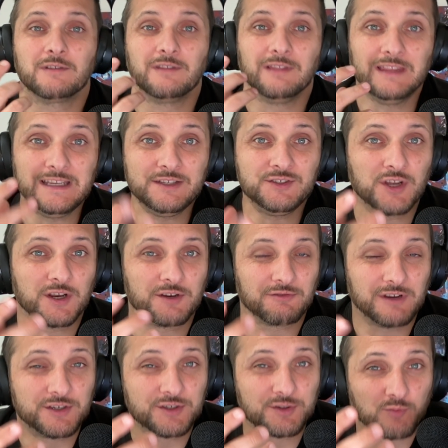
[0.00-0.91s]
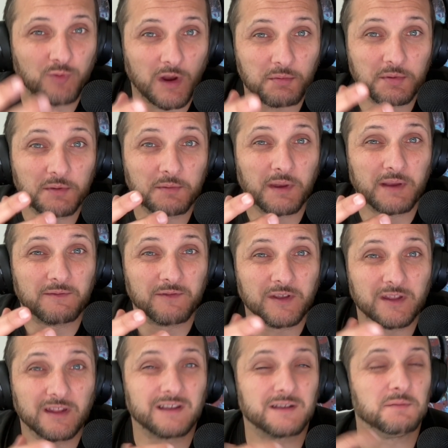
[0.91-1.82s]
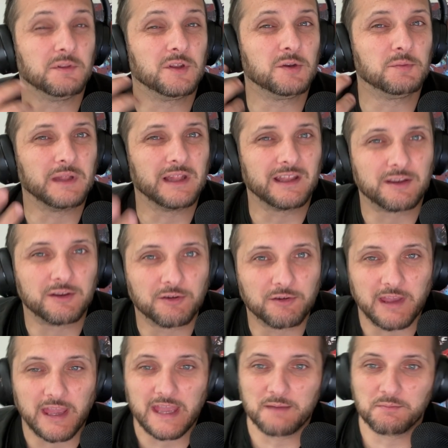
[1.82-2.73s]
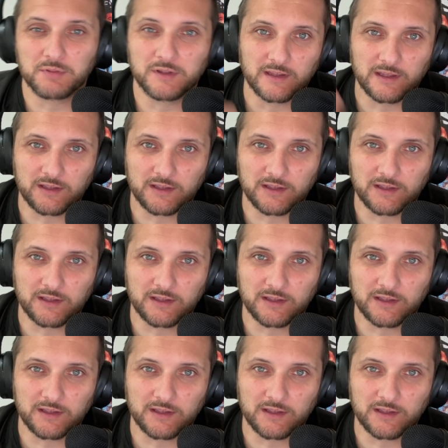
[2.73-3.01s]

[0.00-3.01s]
lead generation probably might feel like a little bit like you're gambling.